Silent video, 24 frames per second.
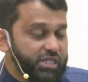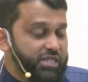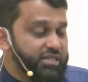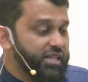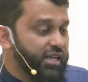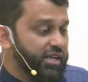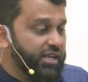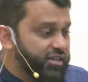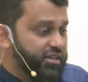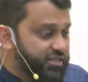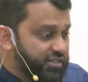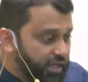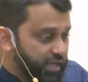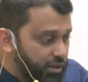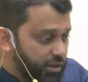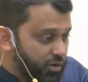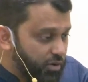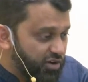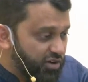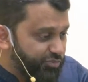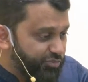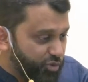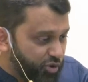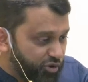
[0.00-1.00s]
He is like a seller
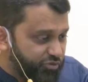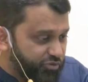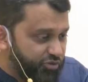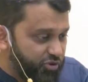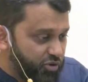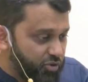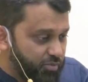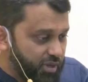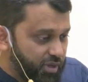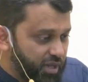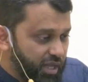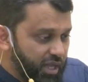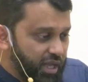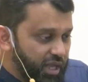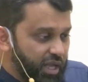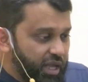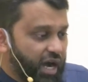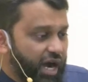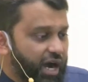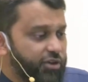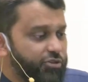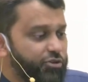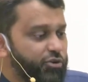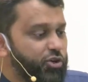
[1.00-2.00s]
of perfume.
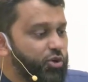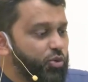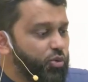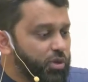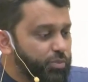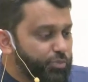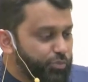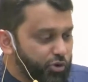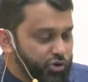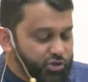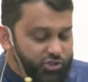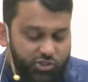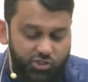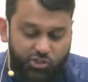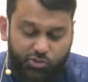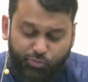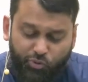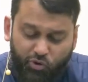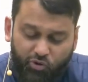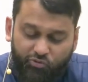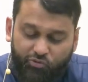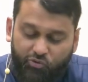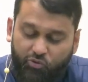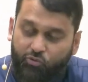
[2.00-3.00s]
Either you will purchase
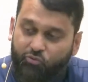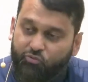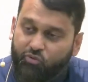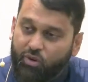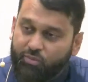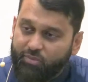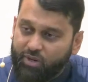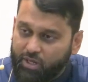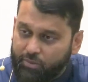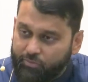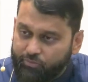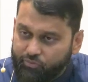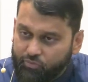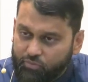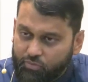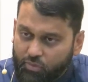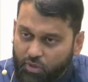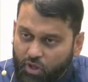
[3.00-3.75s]
perfume from him,